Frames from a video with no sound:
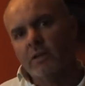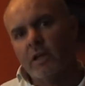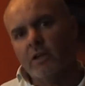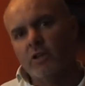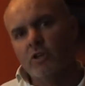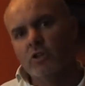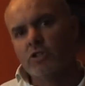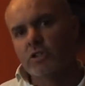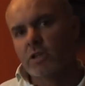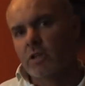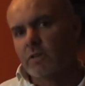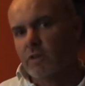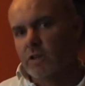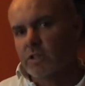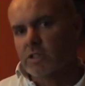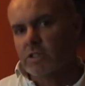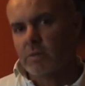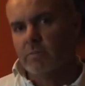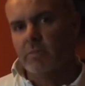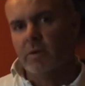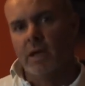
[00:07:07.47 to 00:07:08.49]
They usually have
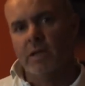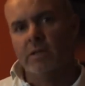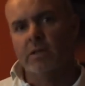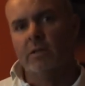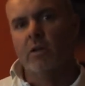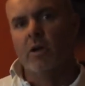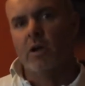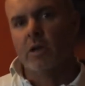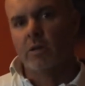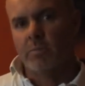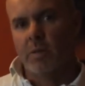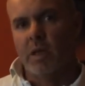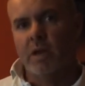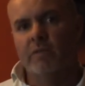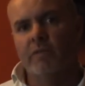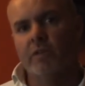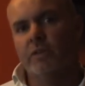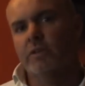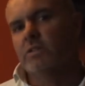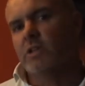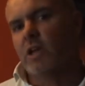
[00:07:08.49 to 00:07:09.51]
got some underlying
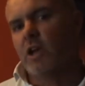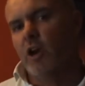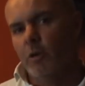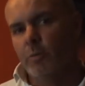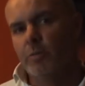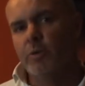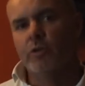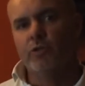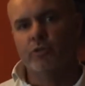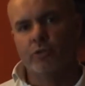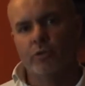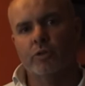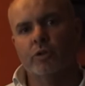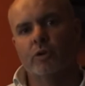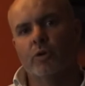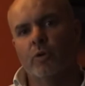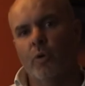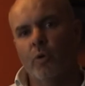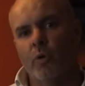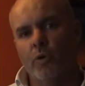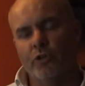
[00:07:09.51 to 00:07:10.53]
benefit to help you through the
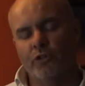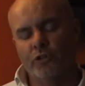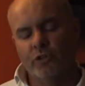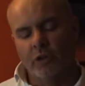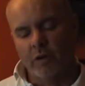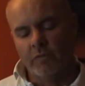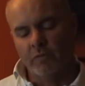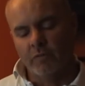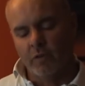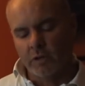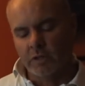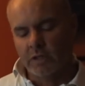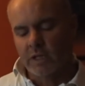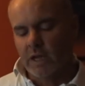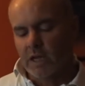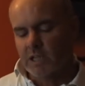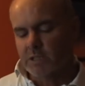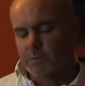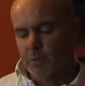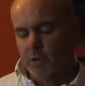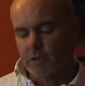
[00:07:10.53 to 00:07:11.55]
course. So
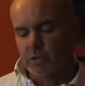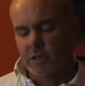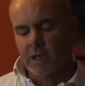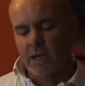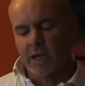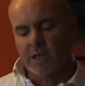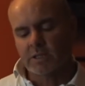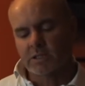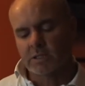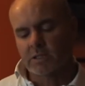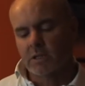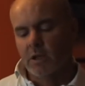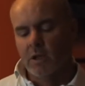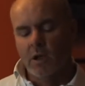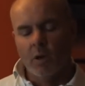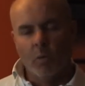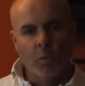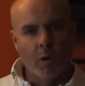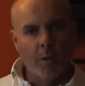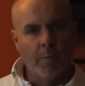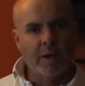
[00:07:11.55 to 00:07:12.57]
vodcasts, podcasts,
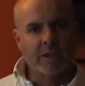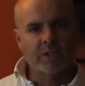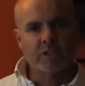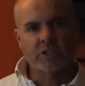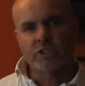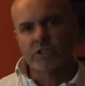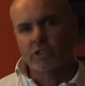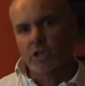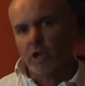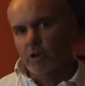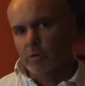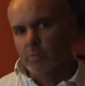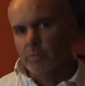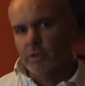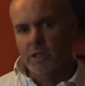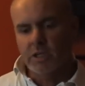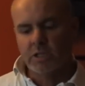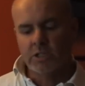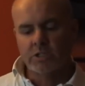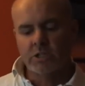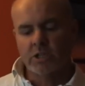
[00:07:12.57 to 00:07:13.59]
WebExes,
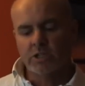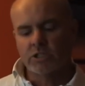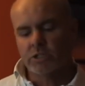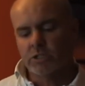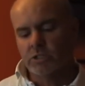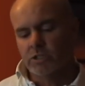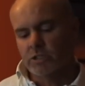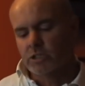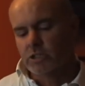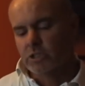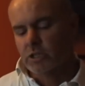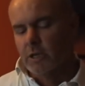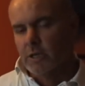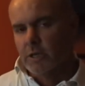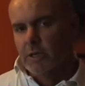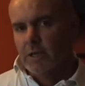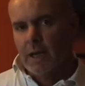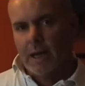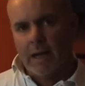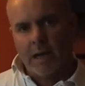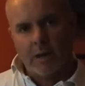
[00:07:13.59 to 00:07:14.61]
GoToMeeting sessions,
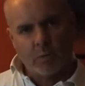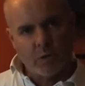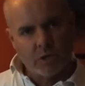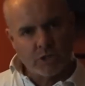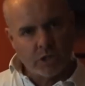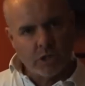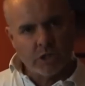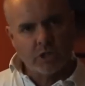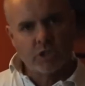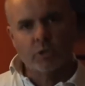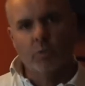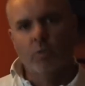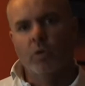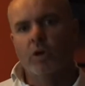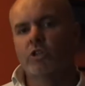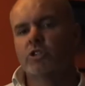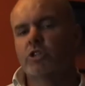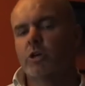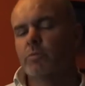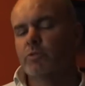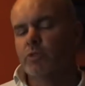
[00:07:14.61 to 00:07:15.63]
residential
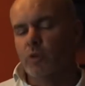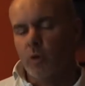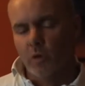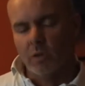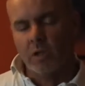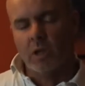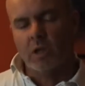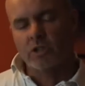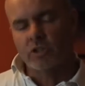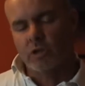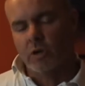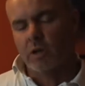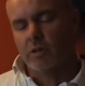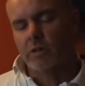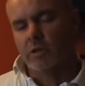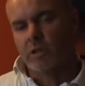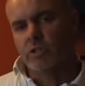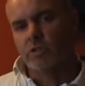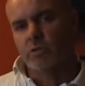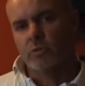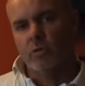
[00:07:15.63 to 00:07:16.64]
workshops, all those kind of
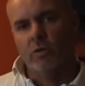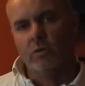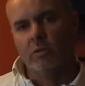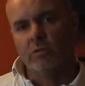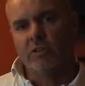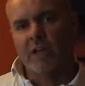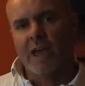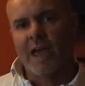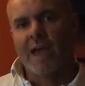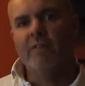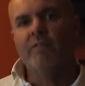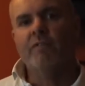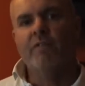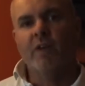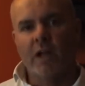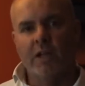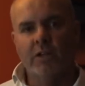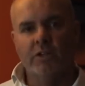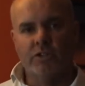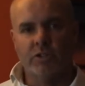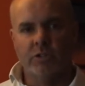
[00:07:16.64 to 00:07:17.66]
things are all to add
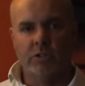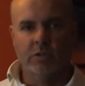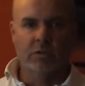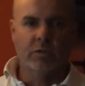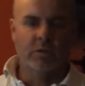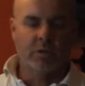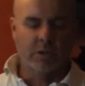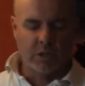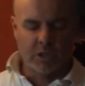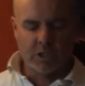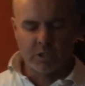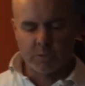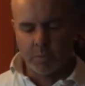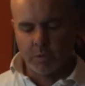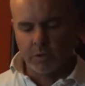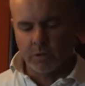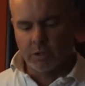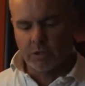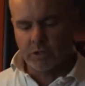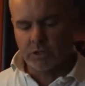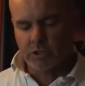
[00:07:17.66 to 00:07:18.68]
value to your learning
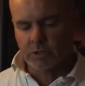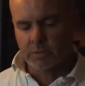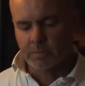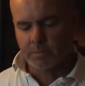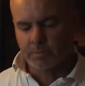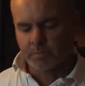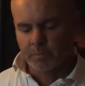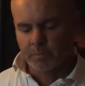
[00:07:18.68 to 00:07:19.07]
experience.